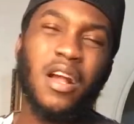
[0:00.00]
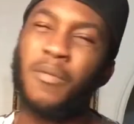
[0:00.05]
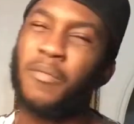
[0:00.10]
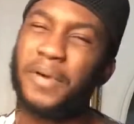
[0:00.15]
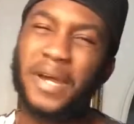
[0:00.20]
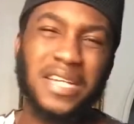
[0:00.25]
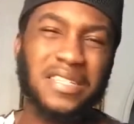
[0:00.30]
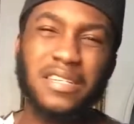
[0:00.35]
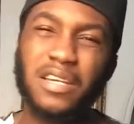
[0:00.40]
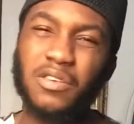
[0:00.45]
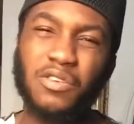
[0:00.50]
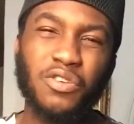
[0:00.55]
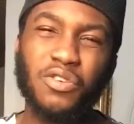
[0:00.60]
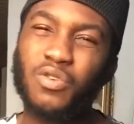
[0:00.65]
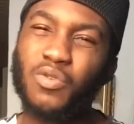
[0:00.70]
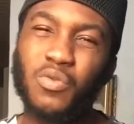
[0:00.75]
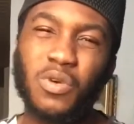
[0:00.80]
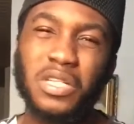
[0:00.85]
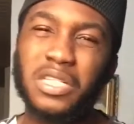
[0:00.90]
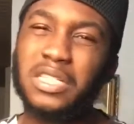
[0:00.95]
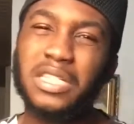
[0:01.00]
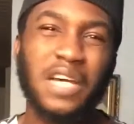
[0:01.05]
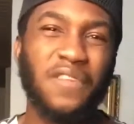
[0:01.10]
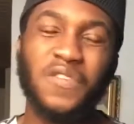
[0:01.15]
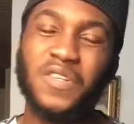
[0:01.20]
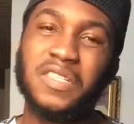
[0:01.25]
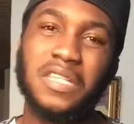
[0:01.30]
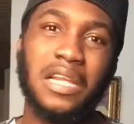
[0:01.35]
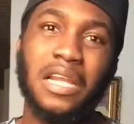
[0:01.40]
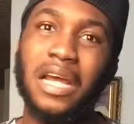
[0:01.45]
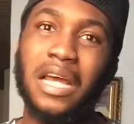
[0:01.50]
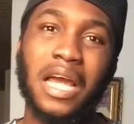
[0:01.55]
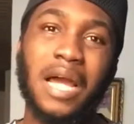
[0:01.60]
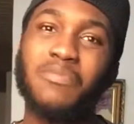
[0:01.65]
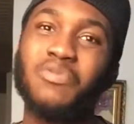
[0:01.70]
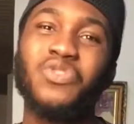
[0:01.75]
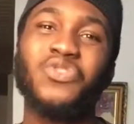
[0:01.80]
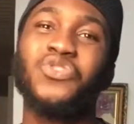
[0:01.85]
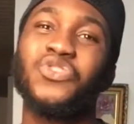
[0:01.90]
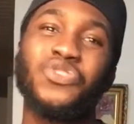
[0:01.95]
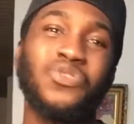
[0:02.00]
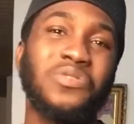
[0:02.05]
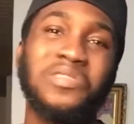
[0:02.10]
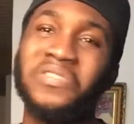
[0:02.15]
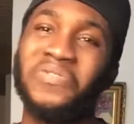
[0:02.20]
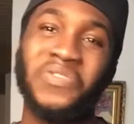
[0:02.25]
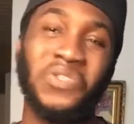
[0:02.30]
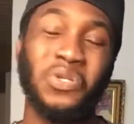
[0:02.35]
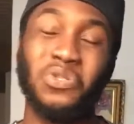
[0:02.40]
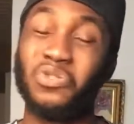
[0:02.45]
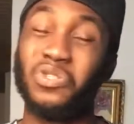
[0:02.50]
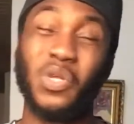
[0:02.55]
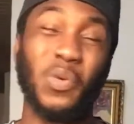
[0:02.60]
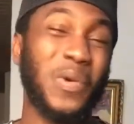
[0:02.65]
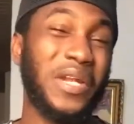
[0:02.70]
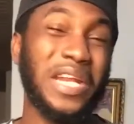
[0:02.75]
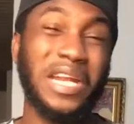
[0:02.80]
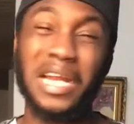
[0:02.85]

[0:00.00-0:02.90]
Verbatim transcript: But I said, you know what, the devil is a liar. I'm going to show this video today whether